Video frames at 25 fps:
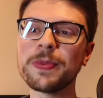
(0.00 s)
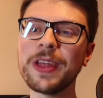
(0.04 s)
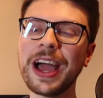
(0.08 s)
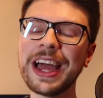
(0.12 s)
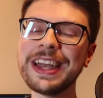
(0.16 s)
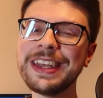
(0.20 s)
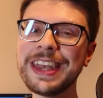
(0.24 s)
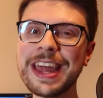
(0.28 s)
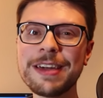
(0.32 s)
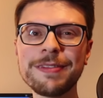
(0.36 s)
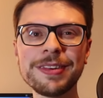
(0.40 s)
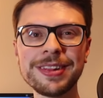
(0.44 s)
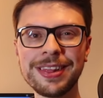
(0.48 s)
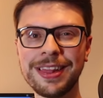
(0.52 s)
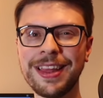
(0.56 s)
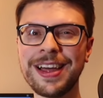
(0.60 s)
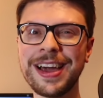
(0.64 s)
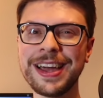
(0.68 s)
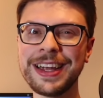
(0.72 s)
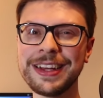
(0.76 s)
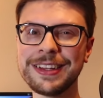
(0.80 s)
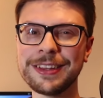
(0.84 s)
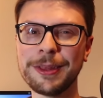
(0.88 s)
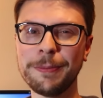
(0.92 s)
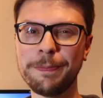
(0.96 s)
I never
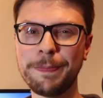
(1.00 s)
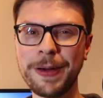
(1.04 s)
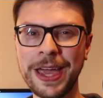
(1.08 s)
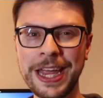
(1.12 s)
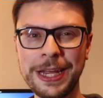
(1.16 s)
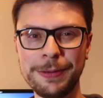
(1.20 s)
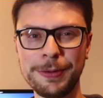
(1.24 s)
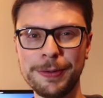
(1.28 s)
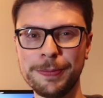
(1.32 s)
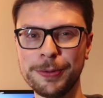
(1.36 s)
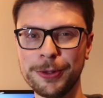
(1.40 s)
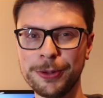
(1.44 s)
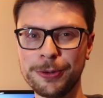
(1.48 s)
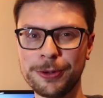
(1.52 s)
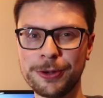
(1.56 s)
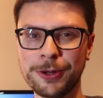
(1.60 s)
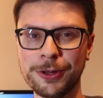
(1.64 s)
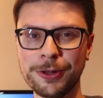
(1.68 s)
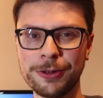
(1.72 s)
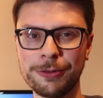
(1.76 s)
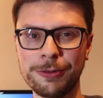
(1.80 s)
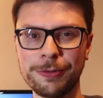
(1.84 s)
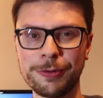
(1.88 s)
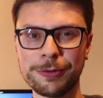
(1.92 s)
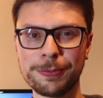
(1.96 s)
liked the baby blue
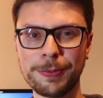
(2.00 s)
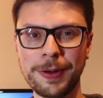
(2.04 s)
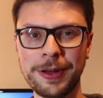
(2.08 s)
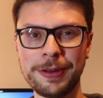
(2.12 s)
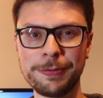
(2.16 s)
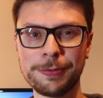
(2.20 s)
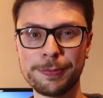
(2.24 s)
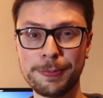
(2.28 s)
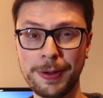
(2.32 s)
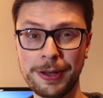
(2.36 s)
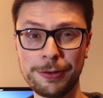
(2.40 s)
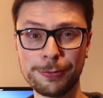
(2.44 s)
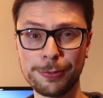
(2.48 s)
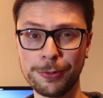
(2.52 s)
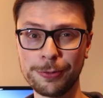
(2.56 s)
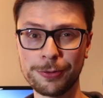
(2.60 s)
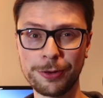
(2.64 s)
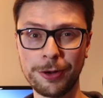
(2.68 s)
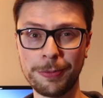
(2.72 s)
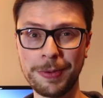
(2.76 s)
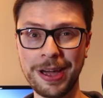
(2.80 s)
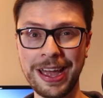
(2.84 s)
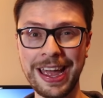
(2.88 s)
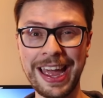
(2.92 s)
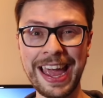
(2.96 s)
colour of Space Wolves
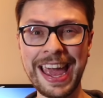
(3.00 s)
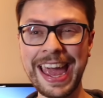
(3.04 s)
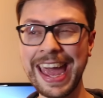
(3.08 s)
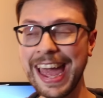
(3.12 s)
armor.